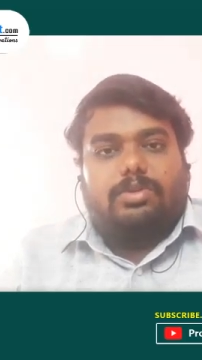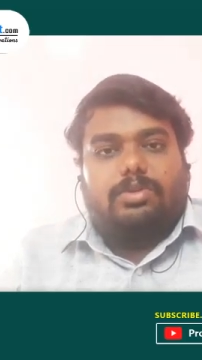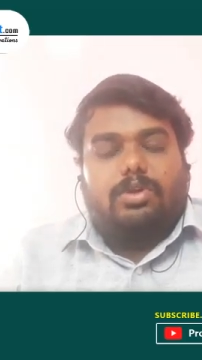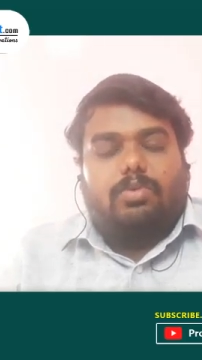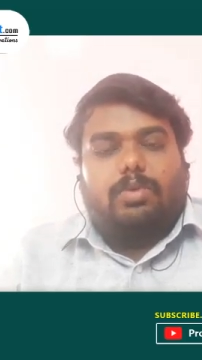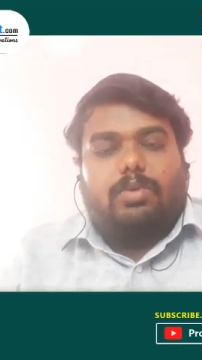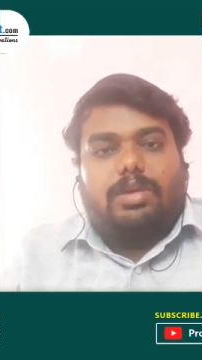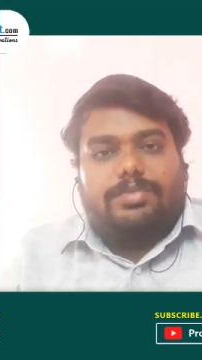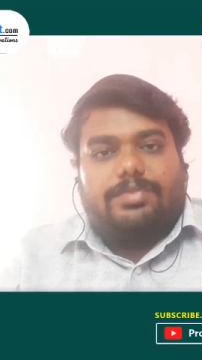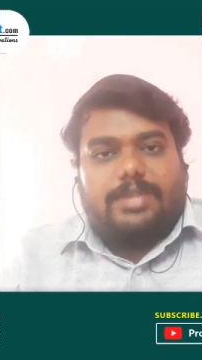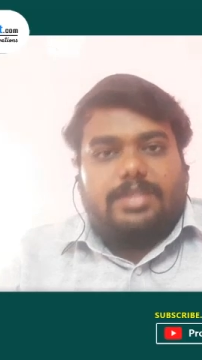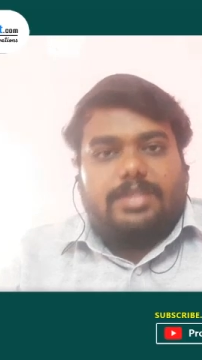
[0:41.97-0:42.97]
One of
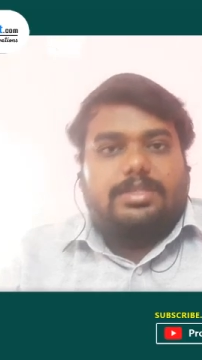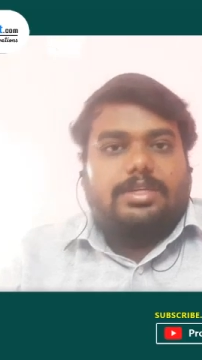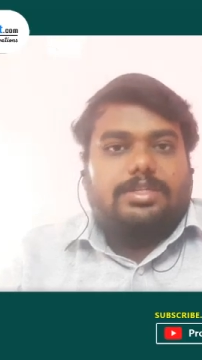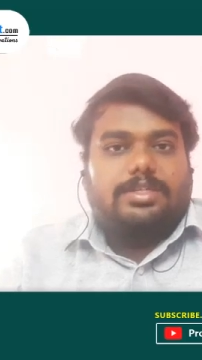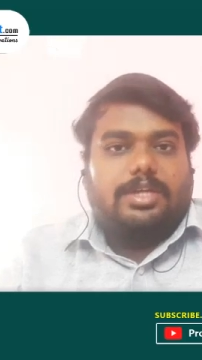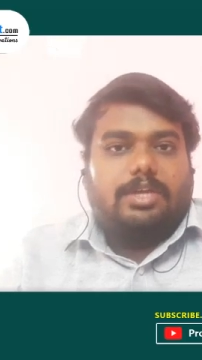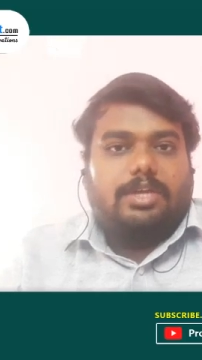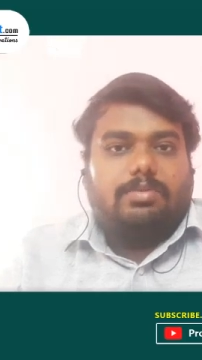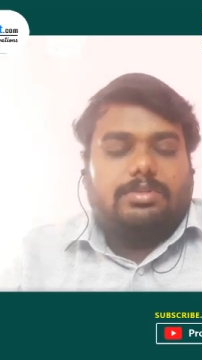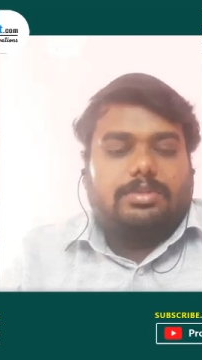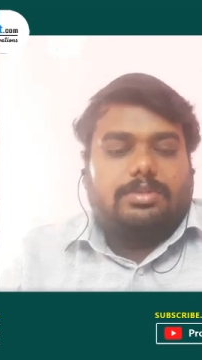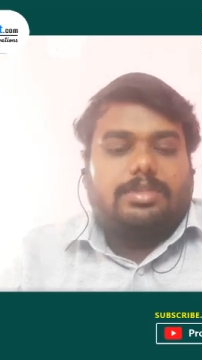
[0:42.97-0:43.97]
such initiative is
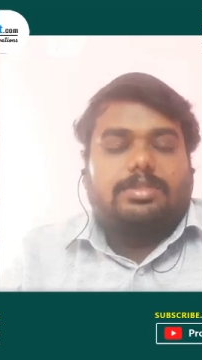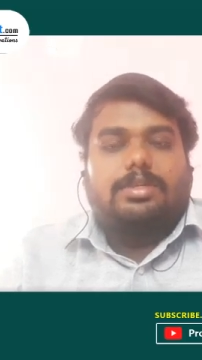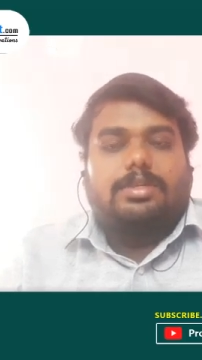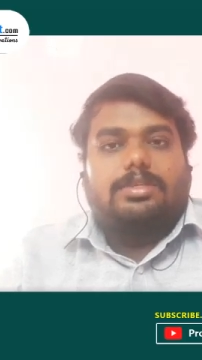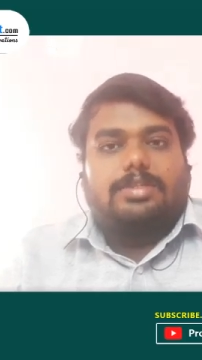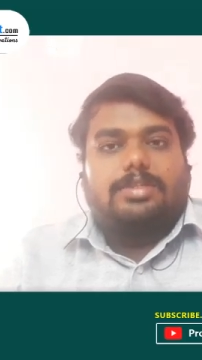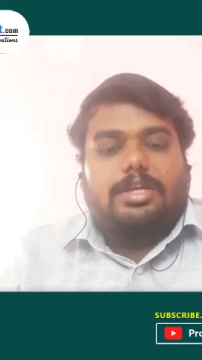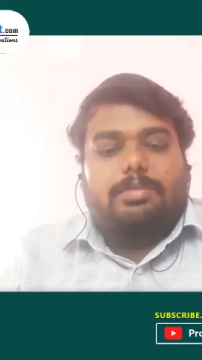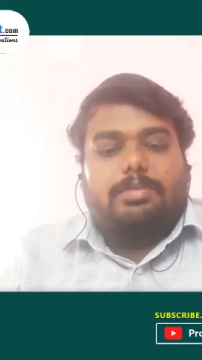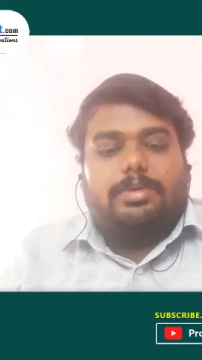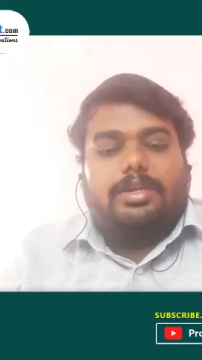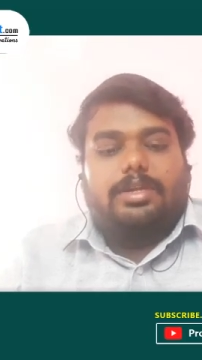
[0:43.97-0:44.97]
this Startup
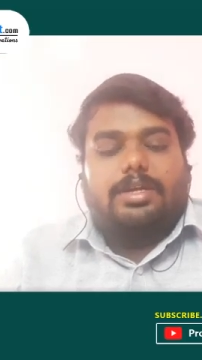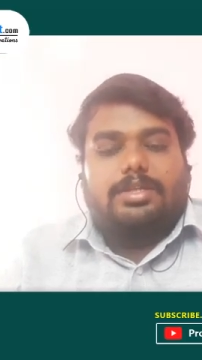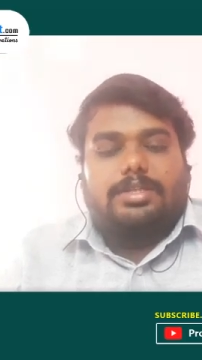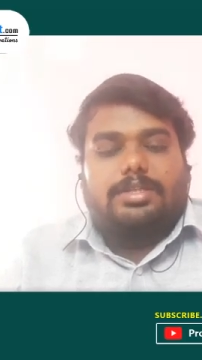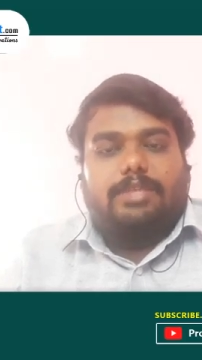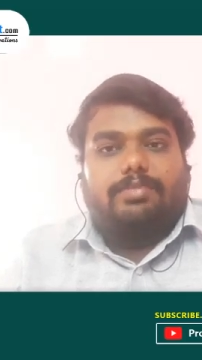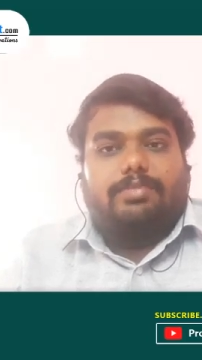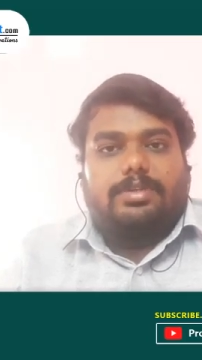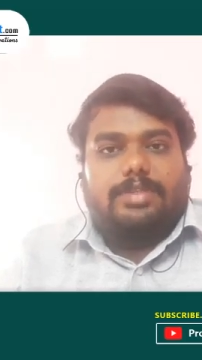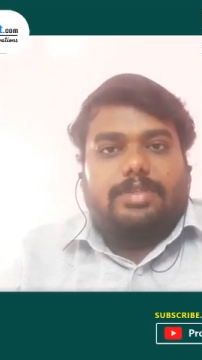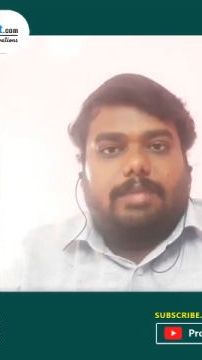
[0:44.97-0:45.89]
India Seed Fund Scheme.